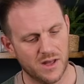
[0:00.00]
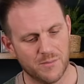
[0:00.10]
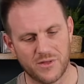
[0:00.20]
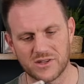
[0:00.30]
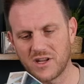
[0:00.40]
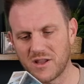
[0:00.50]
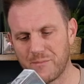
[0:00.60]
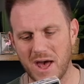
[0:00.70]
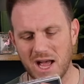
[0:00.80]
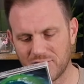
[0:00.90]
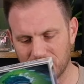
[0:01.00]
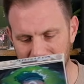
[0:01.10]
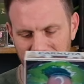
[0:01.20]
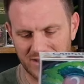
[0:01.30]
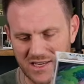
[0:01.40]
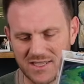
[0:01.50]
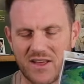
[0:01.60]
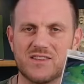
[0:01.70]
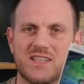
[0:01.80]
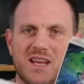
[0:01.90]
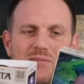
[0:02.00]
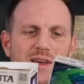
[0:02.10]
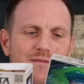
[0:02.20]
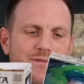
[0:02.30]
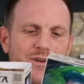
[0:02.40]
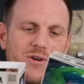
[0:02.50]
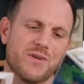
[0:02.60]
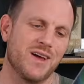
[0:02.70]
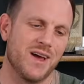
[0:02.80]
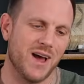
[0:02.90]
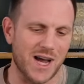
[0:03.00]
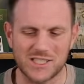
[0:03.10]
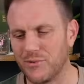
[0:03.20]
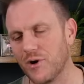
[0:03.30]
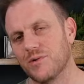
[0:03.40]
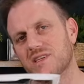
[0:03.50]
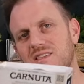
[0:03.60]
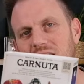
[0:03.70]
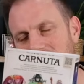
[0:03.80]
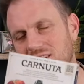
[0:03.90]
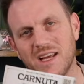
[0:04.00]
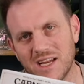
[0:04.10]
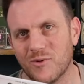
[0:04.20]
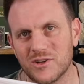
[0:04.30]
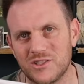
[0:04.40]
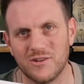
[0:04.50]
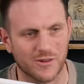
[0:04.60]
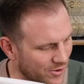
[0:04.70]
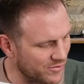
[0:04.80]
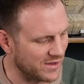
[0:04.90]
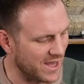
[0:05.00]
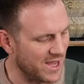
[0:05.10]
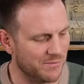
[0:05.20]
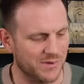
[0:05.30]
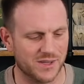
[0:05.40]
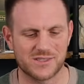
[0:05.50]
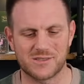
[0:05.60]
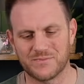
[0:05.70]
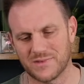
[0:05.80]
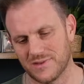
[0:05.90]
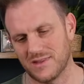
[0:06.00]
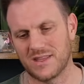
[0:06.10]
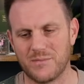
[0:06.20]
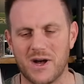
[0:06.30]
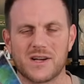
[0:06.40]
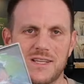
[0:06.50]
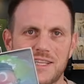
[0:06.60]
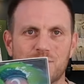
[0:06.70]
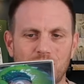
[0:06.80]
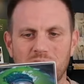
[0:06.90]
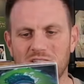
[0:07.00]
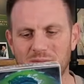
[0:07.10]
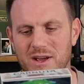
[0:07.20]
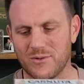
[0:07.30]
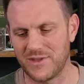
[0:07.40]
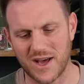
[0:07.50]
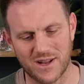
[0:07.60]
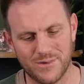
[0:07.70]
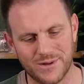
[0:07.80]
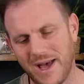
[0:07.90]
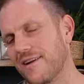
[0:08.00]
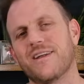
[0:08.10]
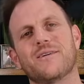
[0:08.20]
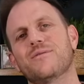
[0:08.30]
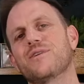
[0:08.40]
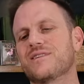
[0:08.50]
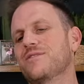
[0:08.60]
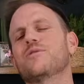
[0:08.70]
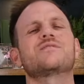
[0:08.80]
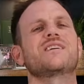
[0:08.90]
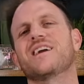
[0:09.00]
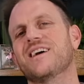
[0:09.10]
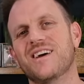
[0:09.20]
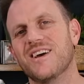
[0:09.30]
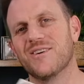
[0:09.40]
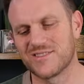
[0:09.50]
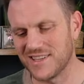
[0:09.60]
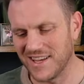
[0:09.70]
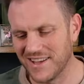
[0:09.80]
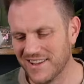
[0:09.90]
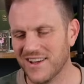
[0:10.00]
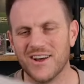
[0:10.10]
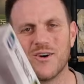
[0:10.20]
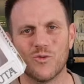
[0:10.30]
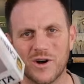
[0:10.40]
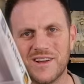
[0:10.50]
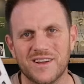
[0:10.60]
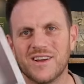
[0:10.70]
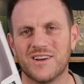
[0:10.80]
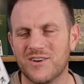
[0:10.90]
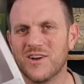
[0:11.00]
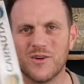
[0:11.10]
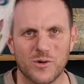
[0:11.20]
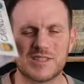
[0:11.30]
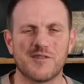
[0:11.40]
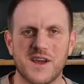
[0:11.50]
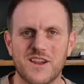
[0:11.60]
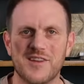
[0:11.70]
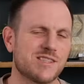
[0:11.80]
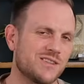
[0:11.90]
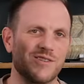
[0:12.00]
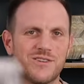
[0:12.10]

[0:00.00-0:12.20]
But on the back, it doesn't have the same info. I suppose it does not need it once you learn the game because the box is pretty on the back without it, but I don't know. We'll see. We'll see. What's the fate of this?